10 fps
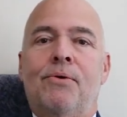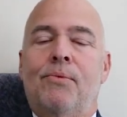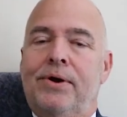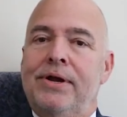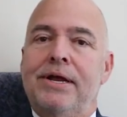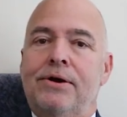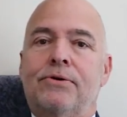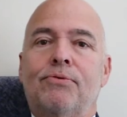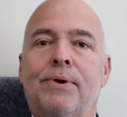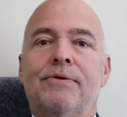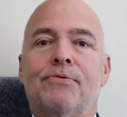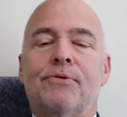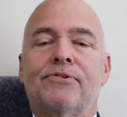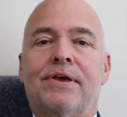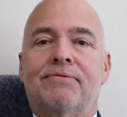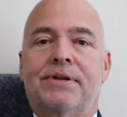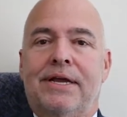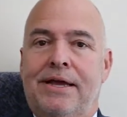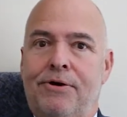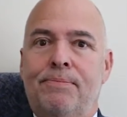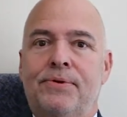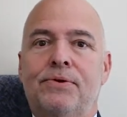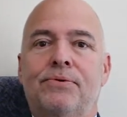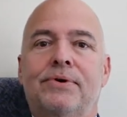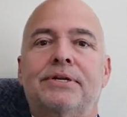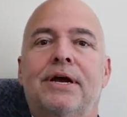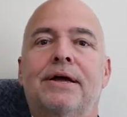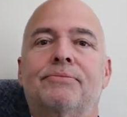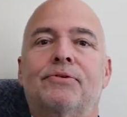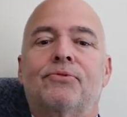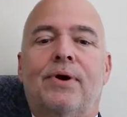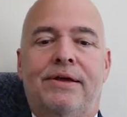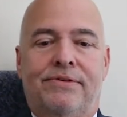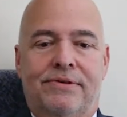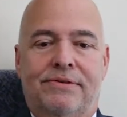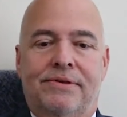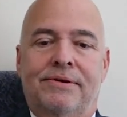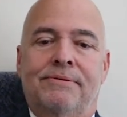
We're here 24/7 to help you in times of crisis.